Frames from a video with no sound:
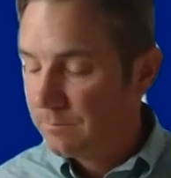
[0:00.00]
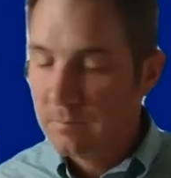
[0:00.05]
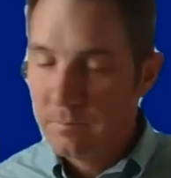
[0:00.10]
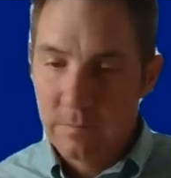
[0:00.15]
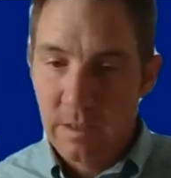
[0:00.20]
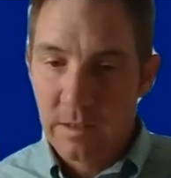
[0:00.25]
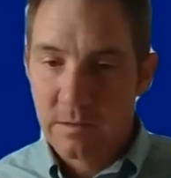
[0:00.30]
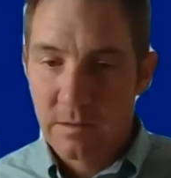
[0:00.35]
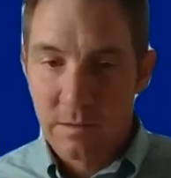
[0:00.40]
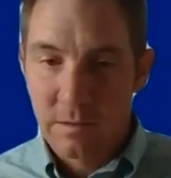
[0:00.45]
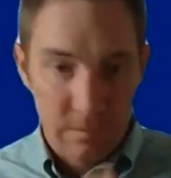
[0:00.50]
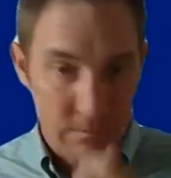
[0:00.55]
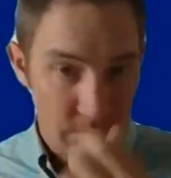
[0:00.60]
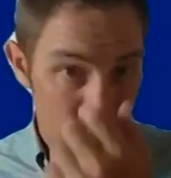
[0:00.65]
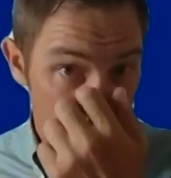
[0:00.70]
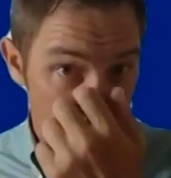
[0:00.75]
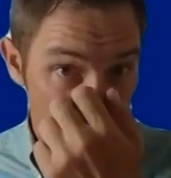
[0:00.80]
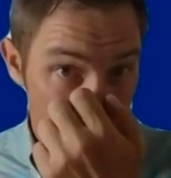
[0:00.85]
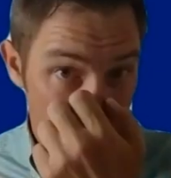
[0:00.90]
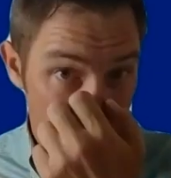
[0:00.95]

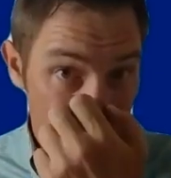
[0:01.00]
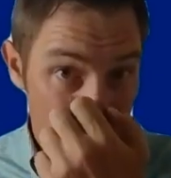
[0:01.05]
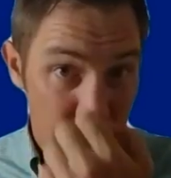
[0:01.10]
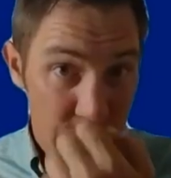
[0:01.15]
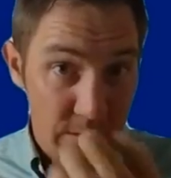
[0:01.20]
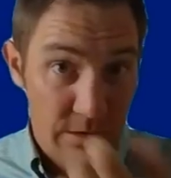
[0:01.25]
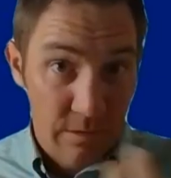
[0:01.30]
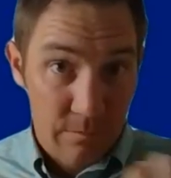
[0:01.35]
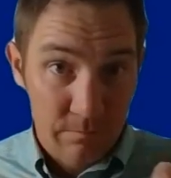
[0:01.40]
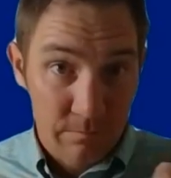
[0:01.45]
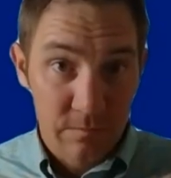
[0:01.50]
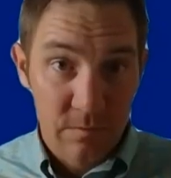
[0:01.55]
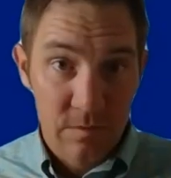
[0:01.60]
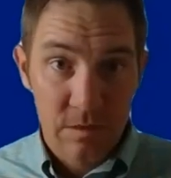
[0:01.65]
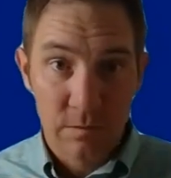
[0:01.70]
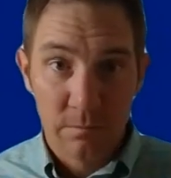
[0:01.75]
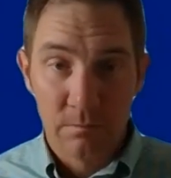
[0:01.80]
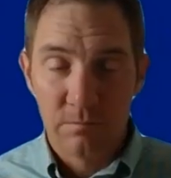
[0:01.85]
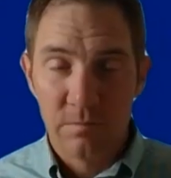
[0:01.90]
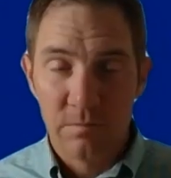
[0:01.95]
That's usually some
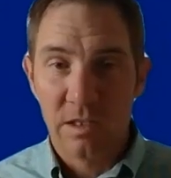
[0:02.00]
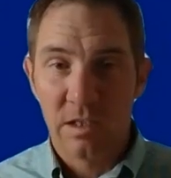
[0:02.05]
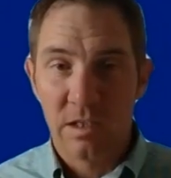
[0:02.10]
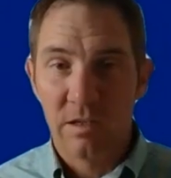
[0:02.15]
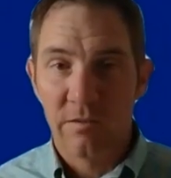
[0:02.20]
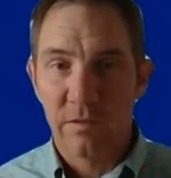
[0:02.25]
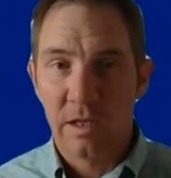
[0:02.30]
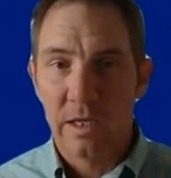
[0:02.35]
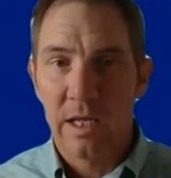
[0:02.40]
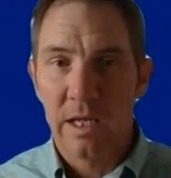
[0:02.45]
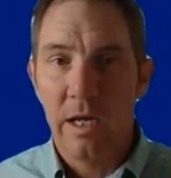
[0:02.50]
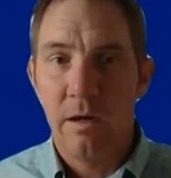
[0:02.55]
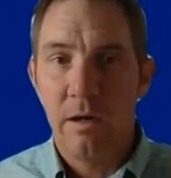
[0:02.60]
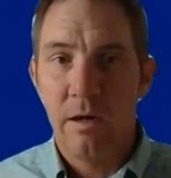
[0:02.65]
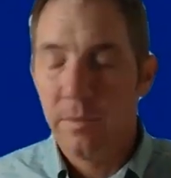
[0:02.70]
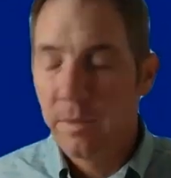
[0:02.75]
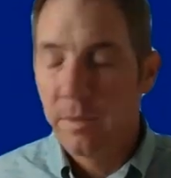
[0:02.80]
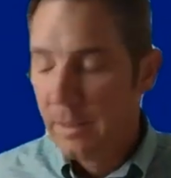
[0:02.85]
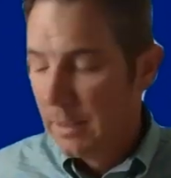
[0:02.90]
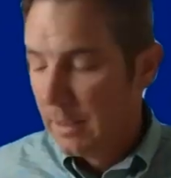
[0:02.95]
significant
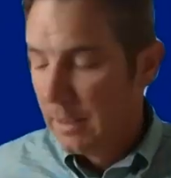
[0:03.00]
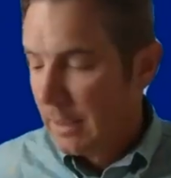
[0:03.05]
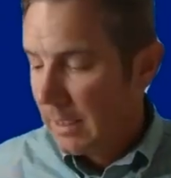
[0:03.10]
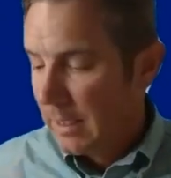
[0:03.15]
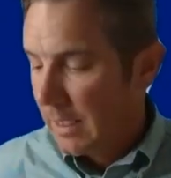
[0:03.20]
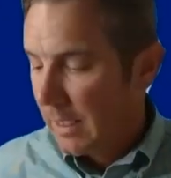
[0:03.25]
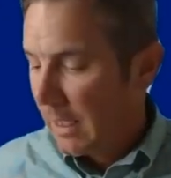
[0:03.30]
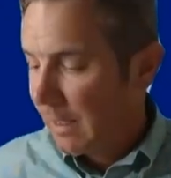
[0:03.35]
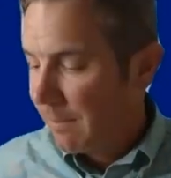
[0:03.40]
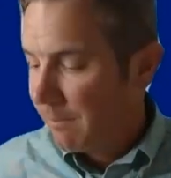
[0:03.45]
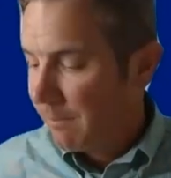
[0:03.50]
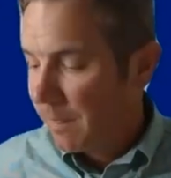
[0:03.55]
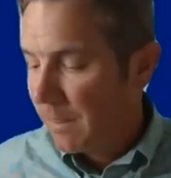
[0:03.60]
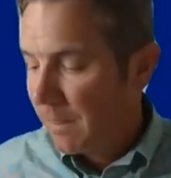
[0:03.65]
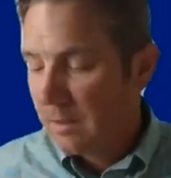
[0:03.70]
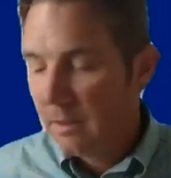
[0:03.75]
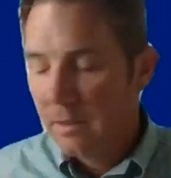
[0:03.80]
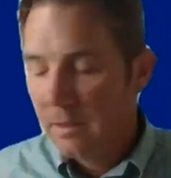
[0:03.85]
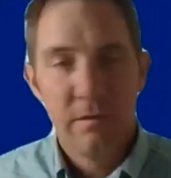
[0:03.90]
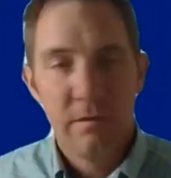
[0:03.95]
help.
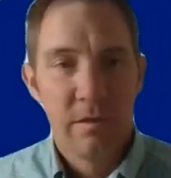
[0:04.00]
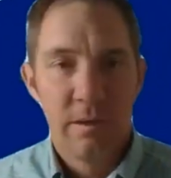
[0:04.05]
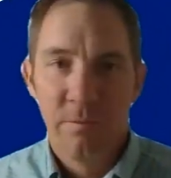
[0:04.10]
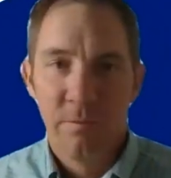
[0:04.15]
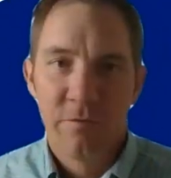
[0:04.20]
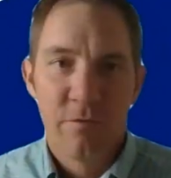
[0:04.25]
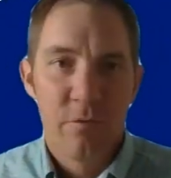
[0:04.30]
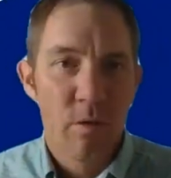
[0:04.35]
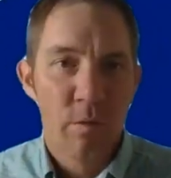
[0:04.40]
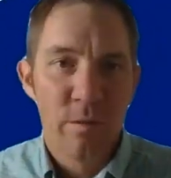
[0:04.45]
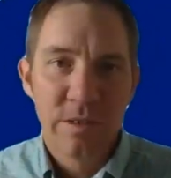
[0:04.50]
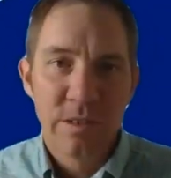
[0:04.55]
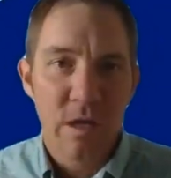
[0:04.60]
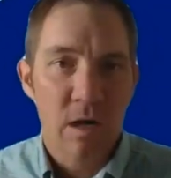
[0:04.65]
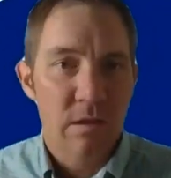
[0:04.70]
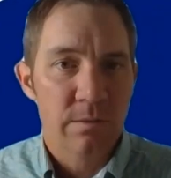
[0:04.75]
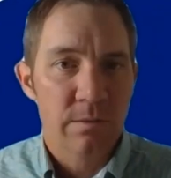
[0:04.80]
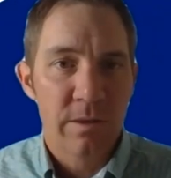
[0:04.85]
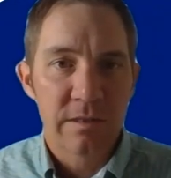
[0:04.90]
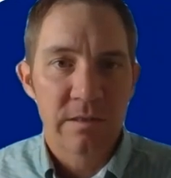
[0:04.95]
Number 4, we
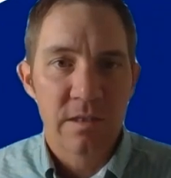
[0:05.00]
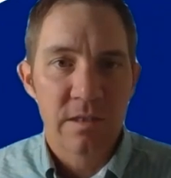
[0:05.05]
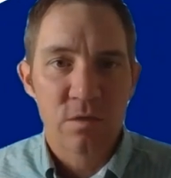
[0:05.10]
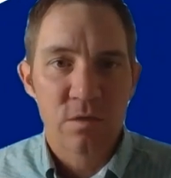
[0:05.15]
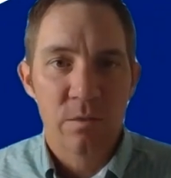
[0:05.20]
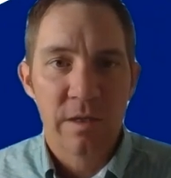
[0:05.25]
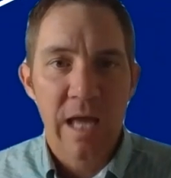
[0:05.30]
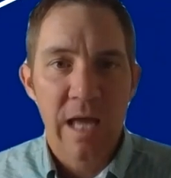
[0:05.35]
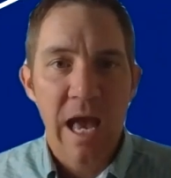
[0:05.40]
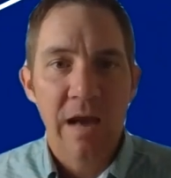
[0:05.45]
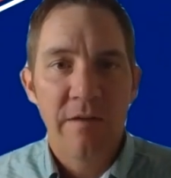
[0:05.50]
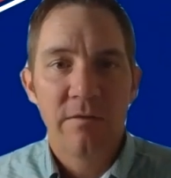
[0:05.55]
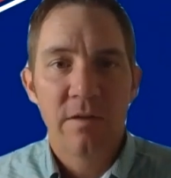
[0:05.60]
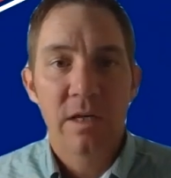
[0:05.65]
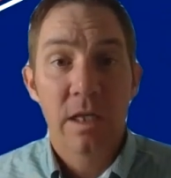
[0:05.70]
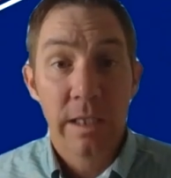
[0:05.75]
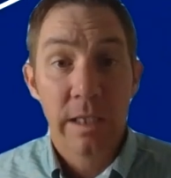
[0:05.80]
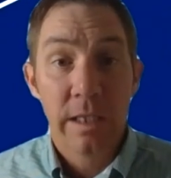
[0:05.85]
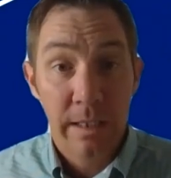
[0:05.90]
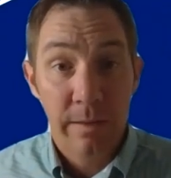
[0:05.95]
talked about this one. Have a
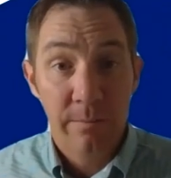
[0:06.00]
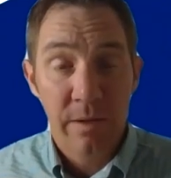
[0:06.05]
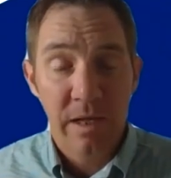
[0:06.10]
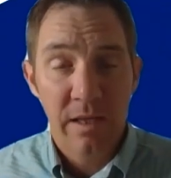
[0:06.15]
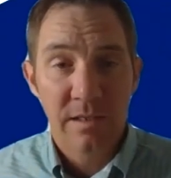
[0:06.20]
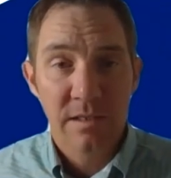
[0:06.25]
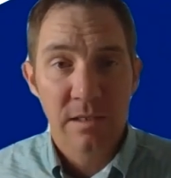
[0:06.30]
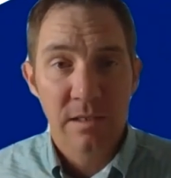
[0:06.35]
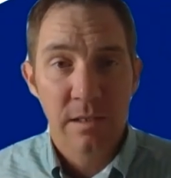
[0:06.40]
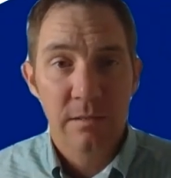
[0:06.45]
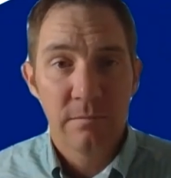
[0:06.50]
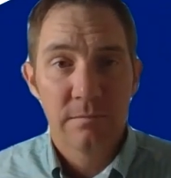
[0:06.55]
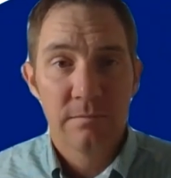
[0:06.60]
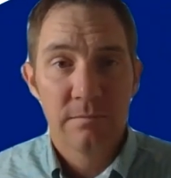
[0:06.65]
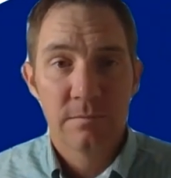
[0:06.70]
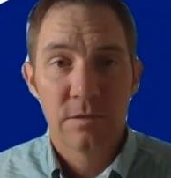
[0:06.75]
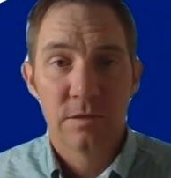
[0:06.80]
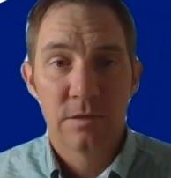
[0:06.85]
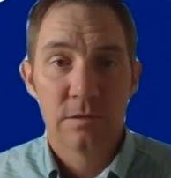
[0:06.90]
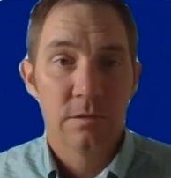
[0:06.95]
cleaning policy,
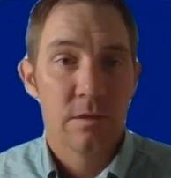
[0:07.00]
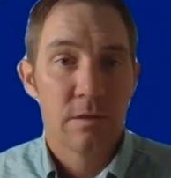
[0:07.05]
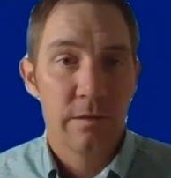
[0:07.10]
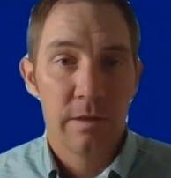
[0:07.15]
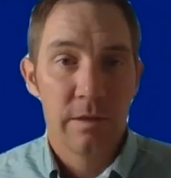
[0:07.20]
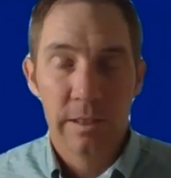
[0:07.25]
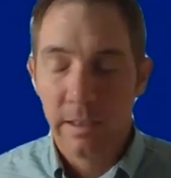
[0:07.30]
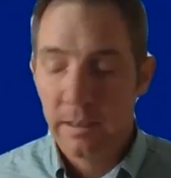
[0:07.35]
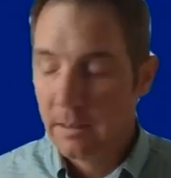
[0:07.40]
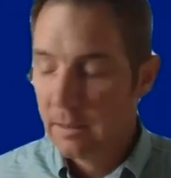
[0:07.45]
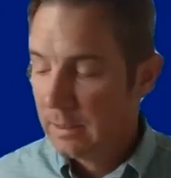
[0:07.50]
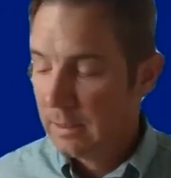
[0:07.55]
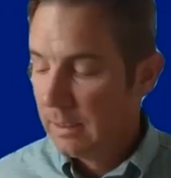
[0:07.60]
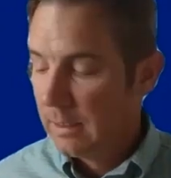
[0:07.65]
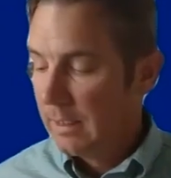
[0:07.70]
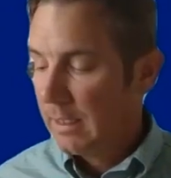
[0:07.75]
certainly.